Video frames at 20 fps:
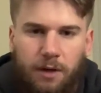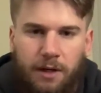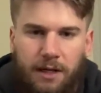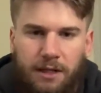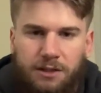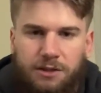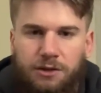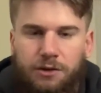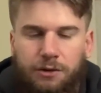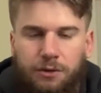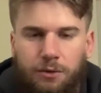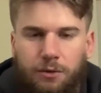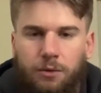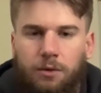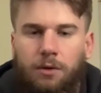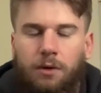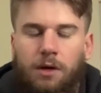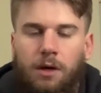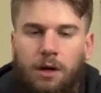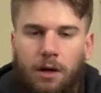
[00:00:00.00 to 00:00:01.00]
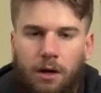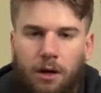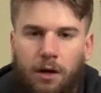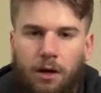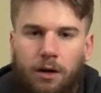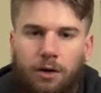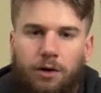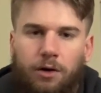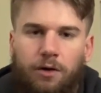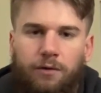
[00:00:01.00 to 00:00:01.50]
S2
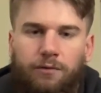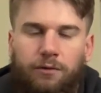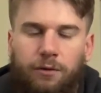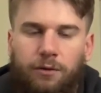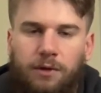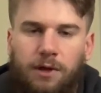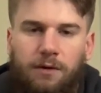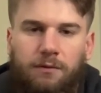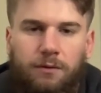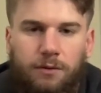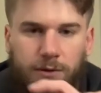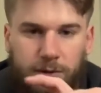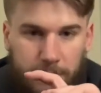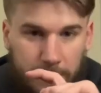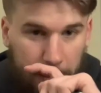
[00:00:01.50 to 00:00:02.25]
nerve root levels.